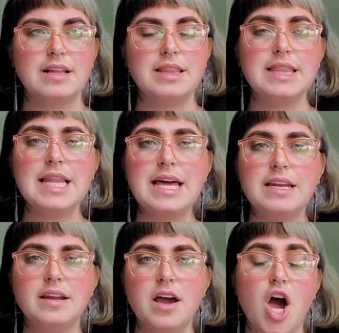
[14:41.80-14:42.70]
let
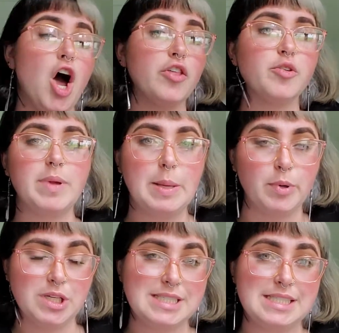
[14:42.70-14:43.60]
other
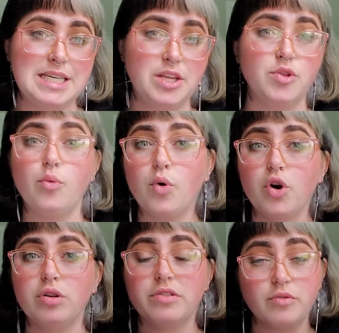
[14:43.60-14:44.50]
people see the
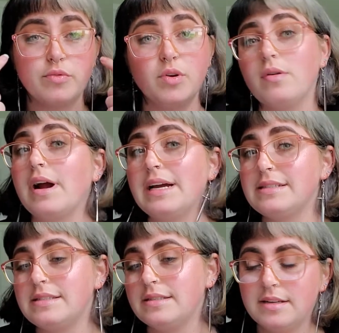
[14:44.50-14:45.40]
world through your
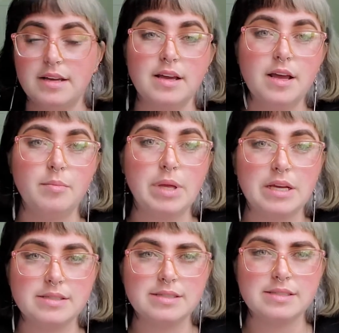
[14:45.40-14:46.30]
eyes,
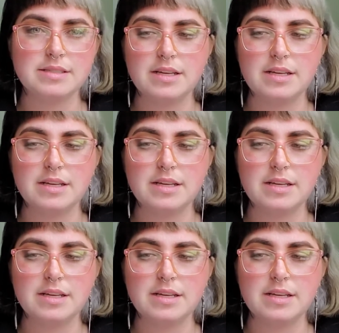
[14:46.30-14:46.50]
because